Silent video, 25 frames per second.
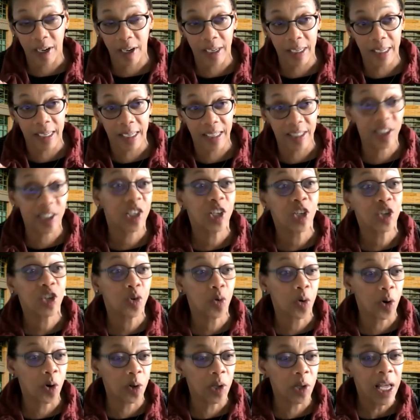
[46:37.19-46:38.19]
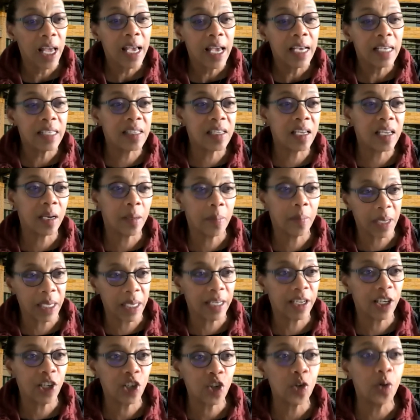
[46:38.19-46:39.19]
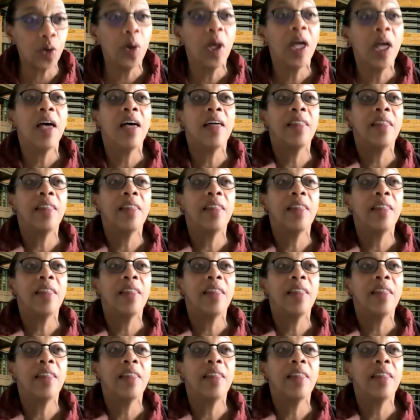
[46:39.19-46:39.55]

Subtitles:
a 6-year-old is going to be an issue,